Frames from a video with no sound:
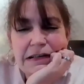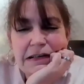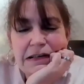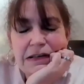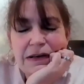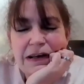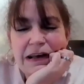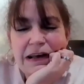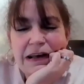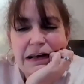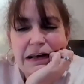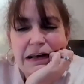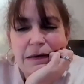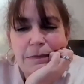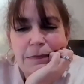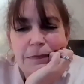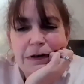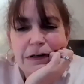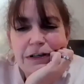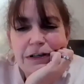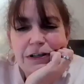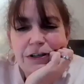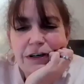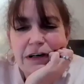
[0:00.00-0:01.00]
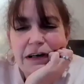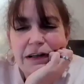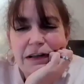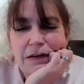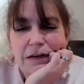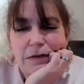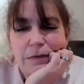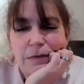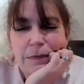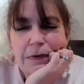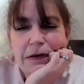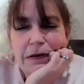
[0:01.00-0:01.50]
So I'm not sure how
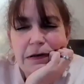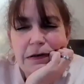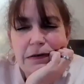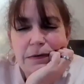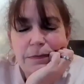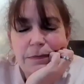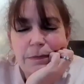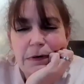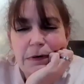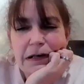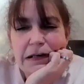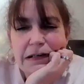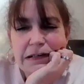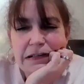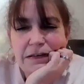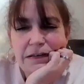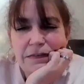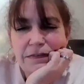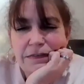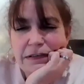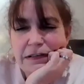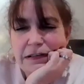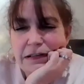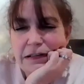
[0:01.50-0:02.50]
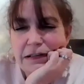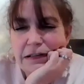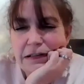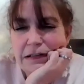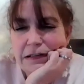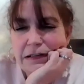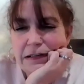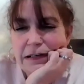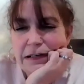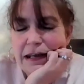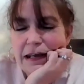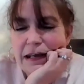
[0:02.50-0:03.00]
that would be a positive
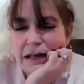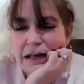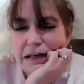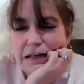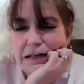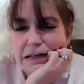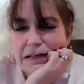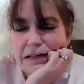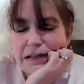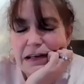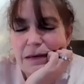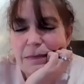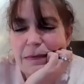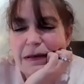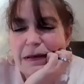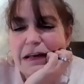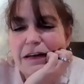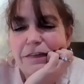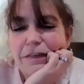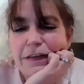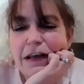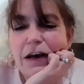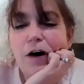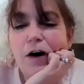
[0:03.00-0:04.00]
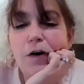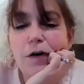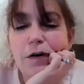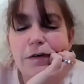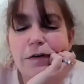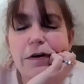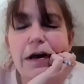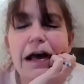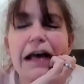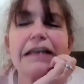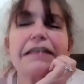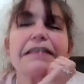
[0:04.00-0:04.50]
tax. I mean, I
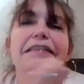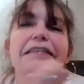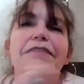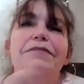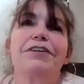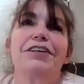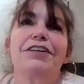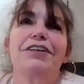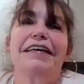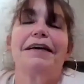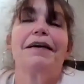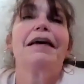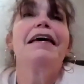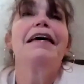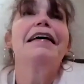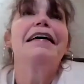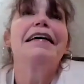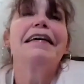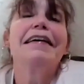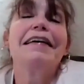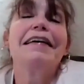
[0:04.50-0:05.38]
see what you're saying.